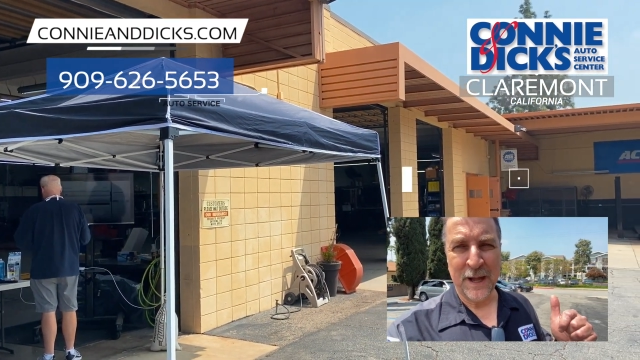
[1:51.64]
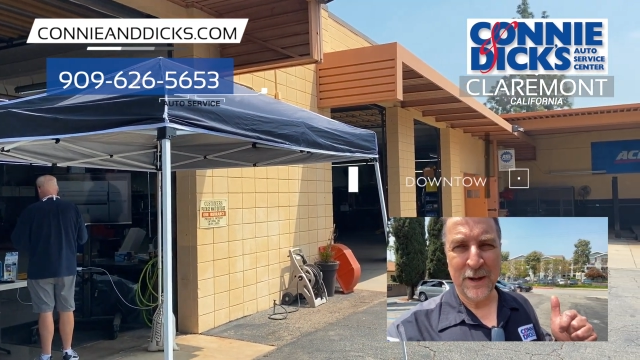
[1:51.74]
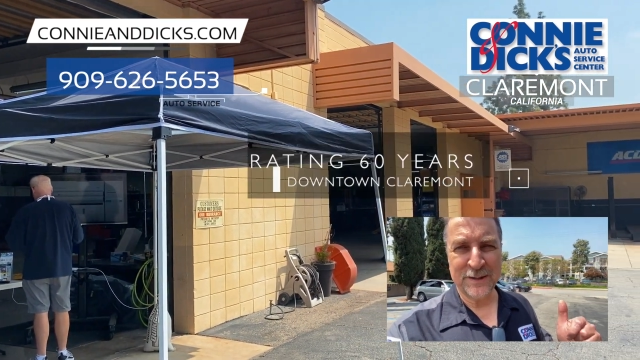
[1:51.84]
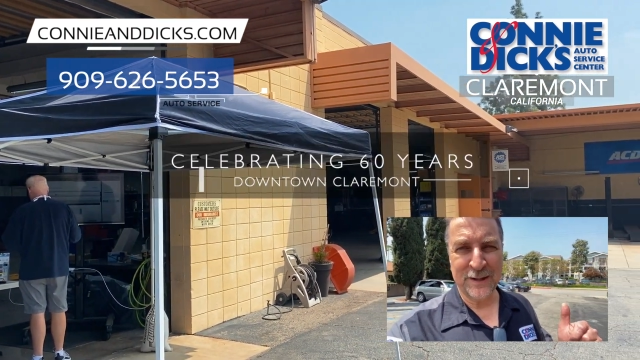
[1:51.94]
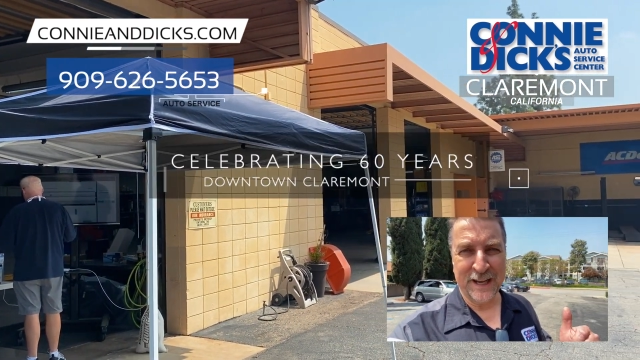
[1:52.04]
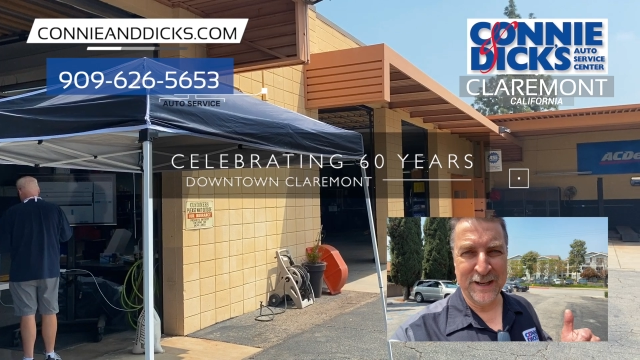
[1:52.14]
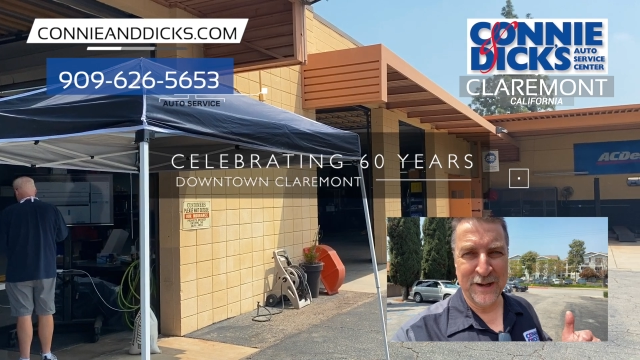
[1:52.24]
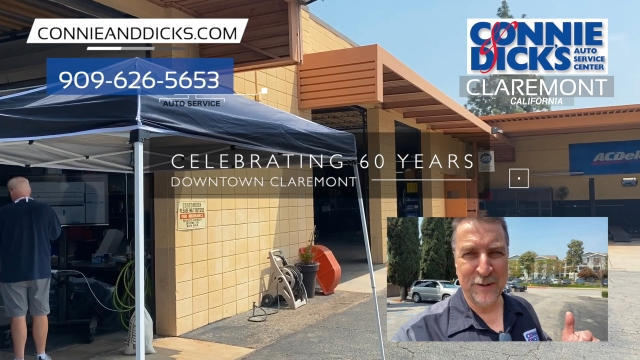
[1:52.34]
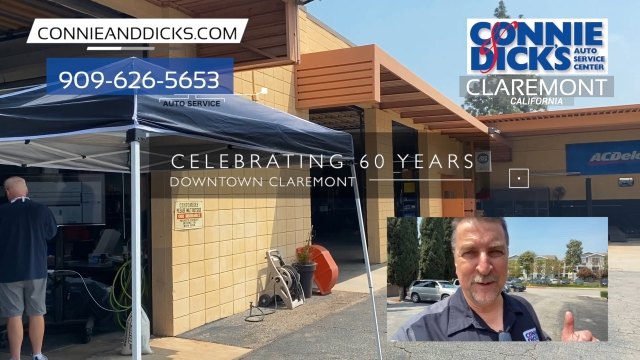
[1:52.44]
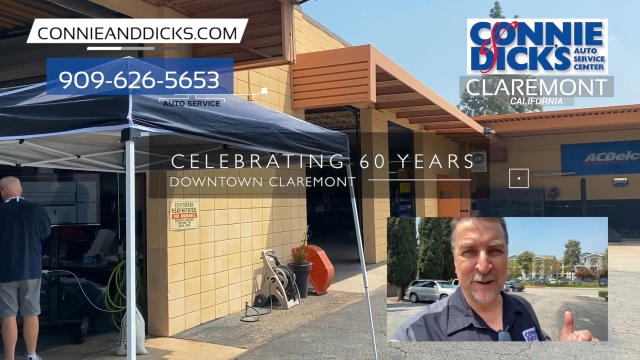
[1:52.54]
also let you
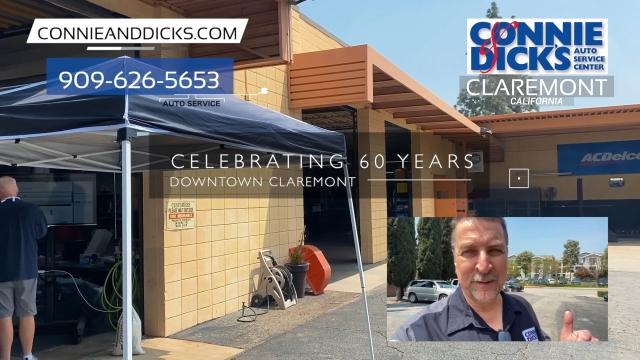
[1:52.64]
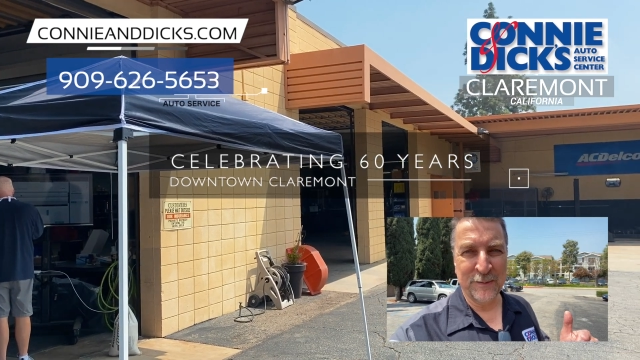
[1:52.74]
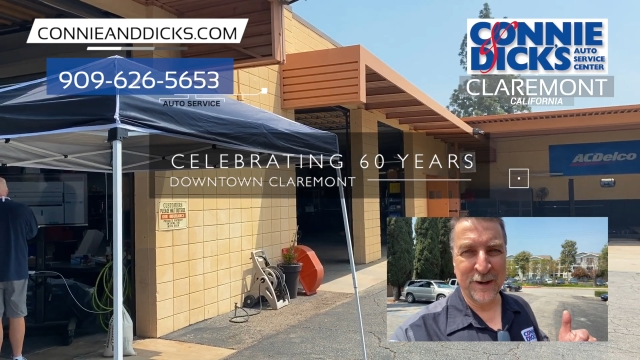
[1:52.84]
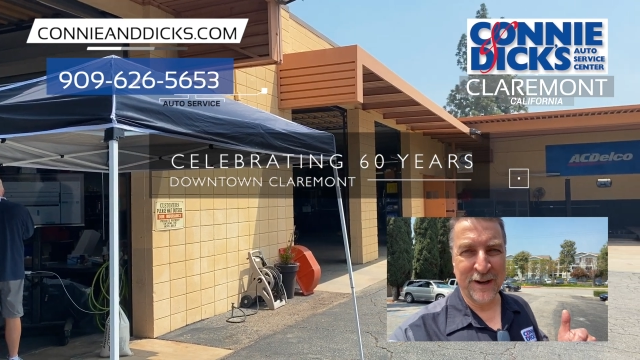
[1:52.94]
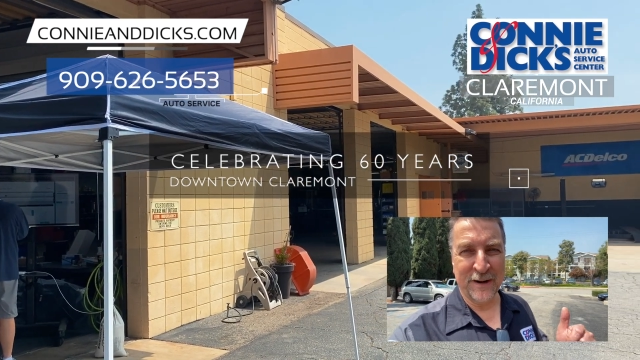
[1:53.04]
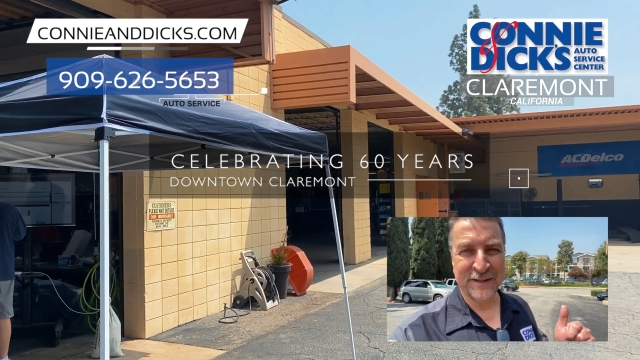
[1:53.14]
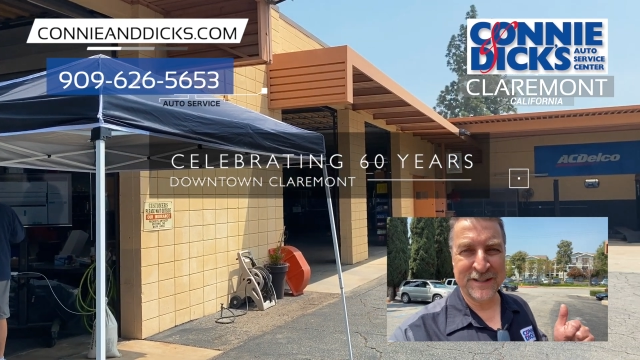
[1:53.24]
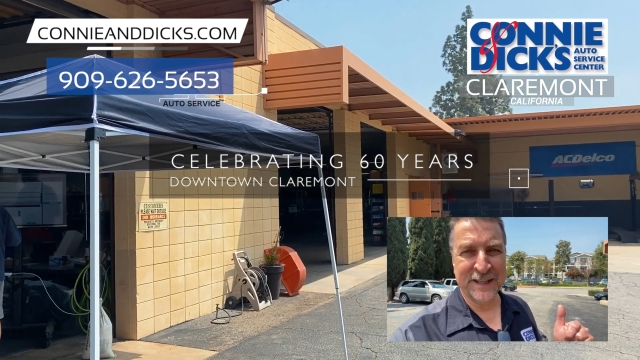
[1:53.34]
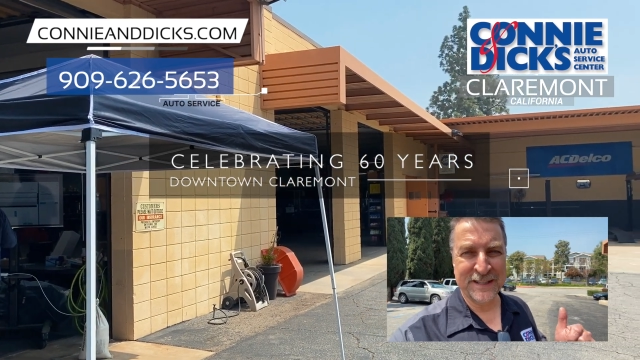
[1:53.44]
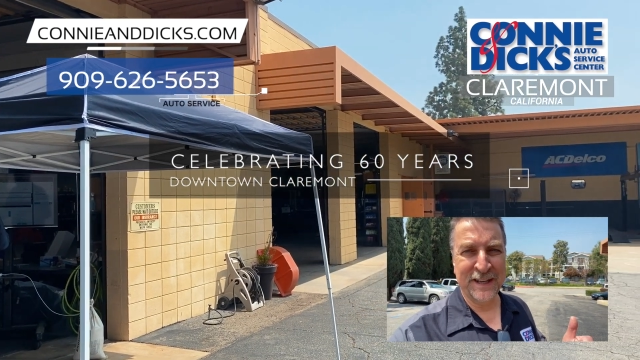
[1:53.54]
know, we're in our
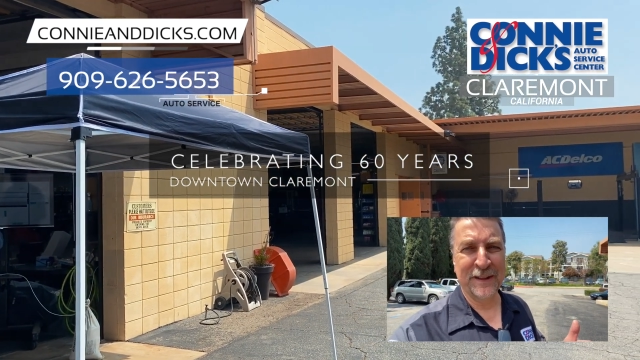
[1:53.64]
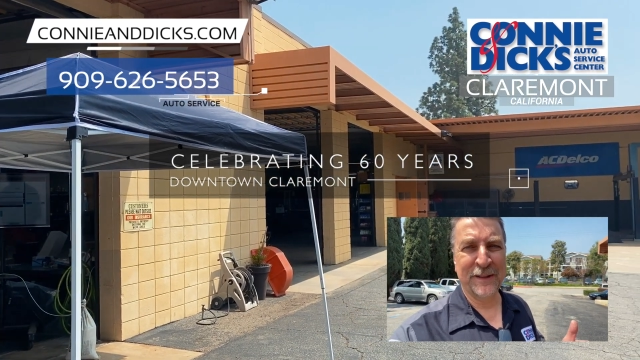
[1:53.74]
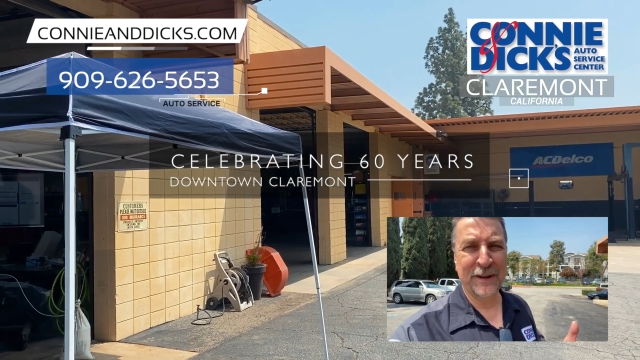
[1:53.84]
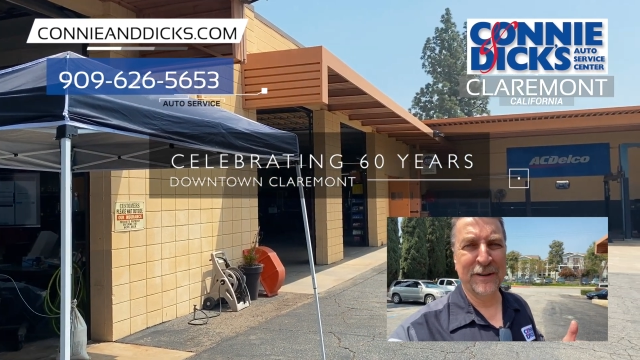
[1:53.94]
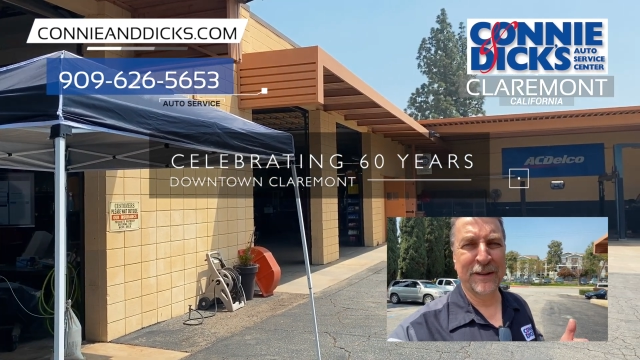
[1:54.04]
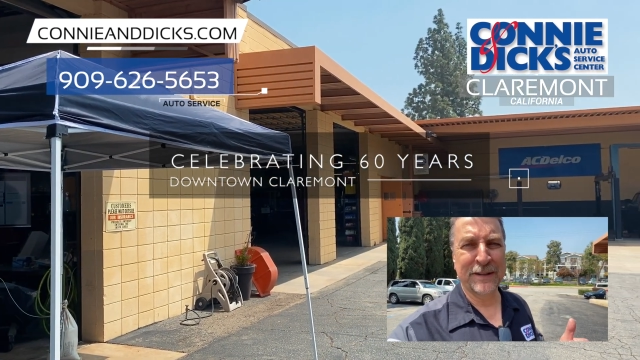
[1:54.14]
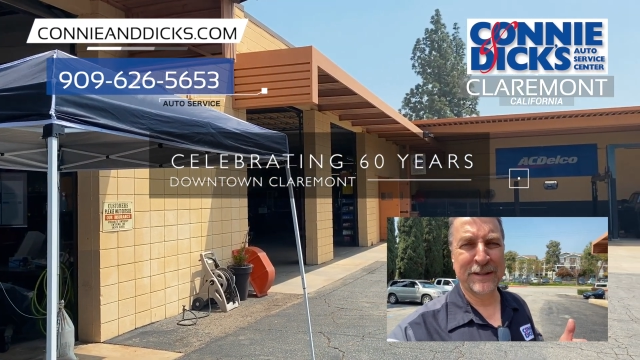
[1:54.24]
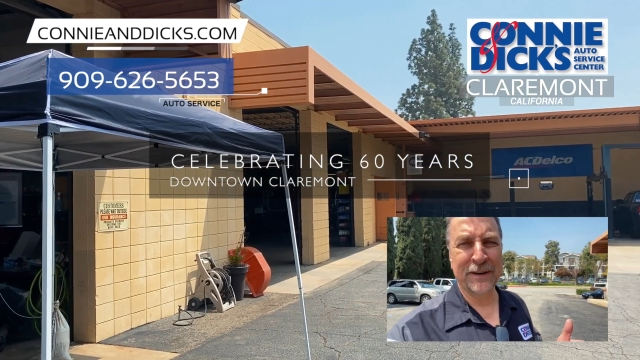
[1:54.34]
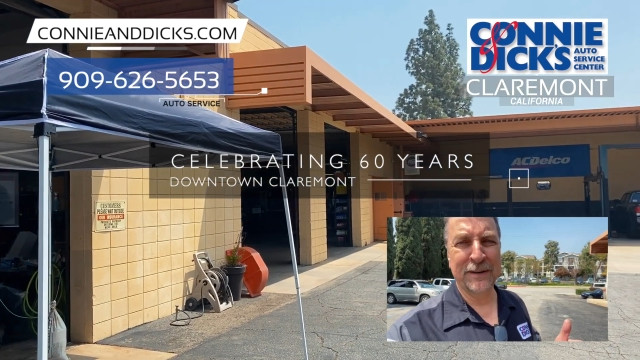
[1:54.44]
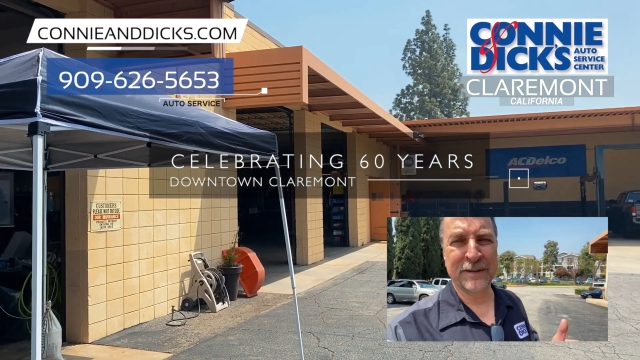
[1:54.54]
60th year
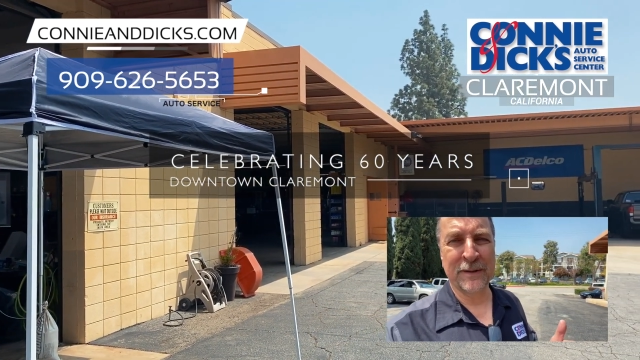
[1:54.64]
this year.